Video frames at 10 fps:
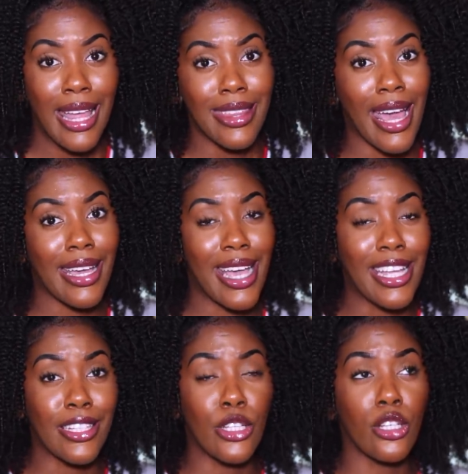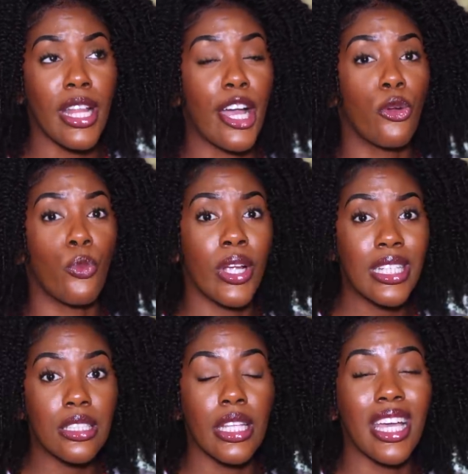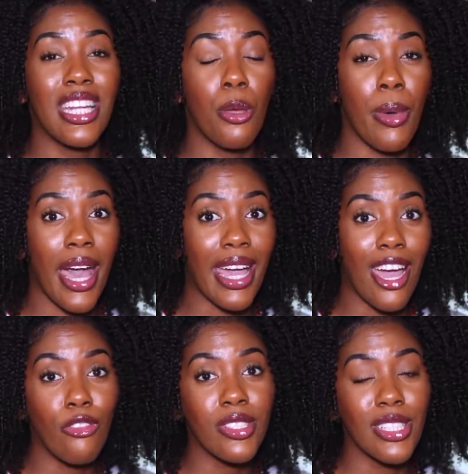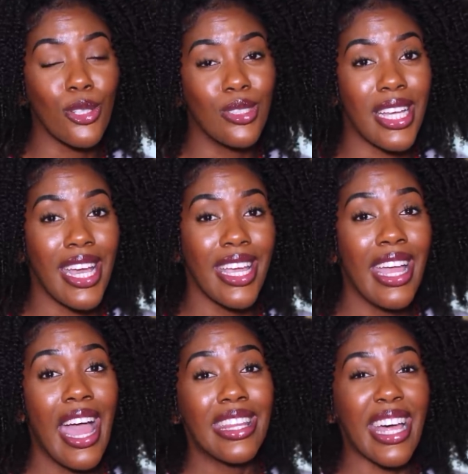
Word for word: that and you're like re-slicking it back every single day,